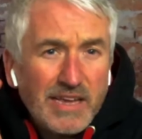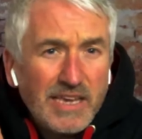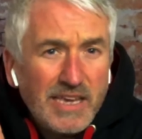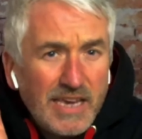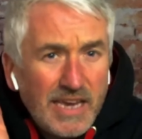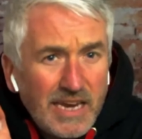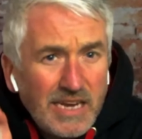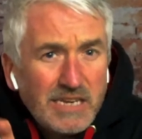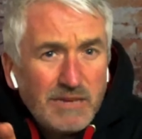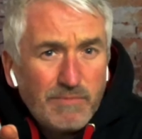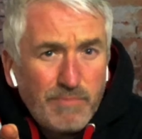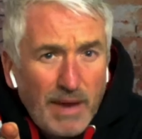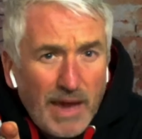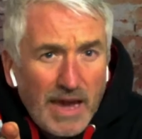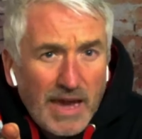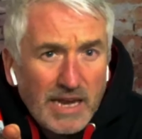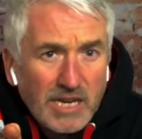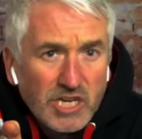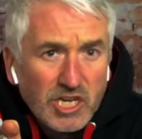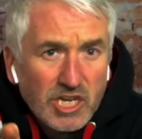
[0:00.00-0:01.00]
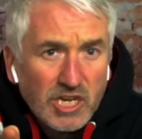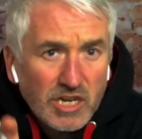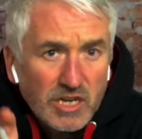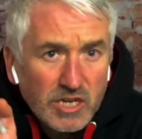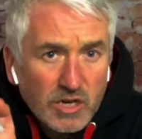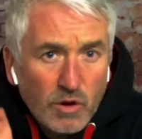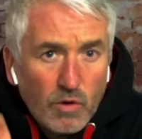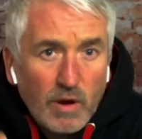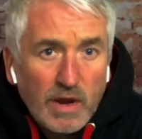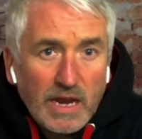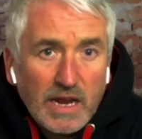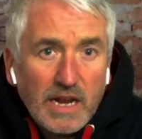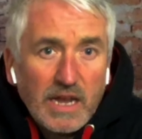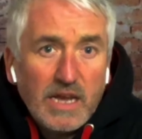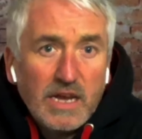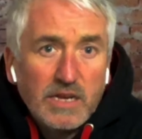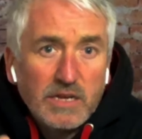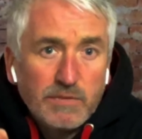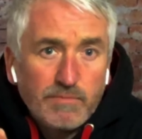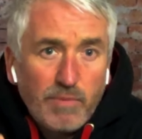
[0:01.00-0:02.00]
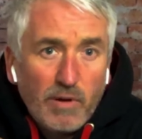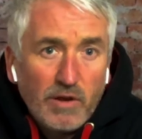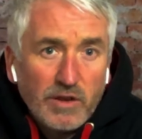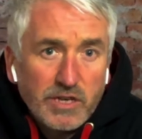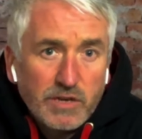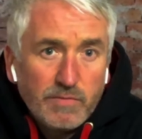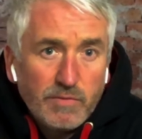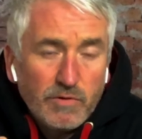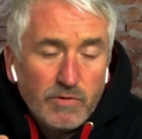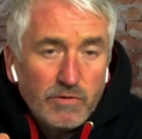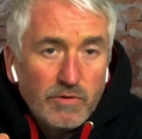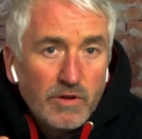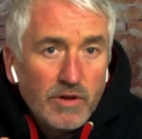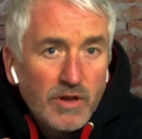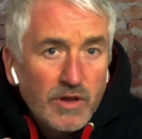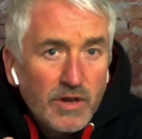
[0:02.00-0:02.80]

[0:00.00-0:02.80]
yeast pitched as quickly as possible.